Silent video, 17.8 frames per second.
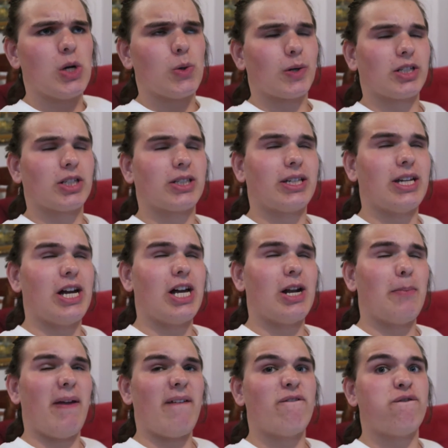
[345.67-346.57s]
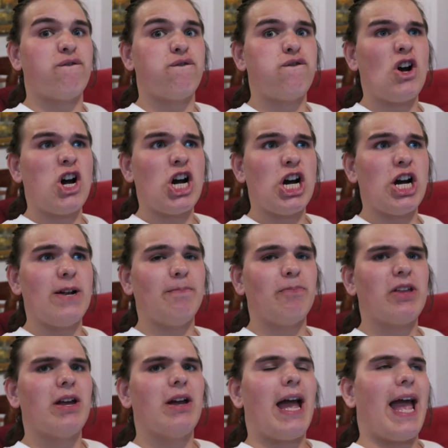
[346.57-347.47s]
which is gonna be
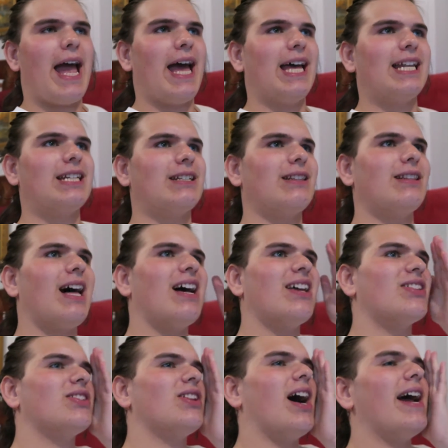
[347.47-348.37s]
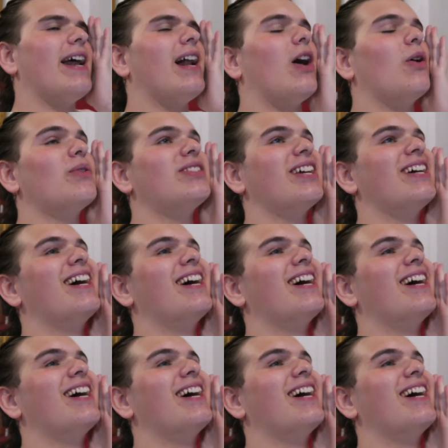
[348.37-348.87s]
fun and last night I was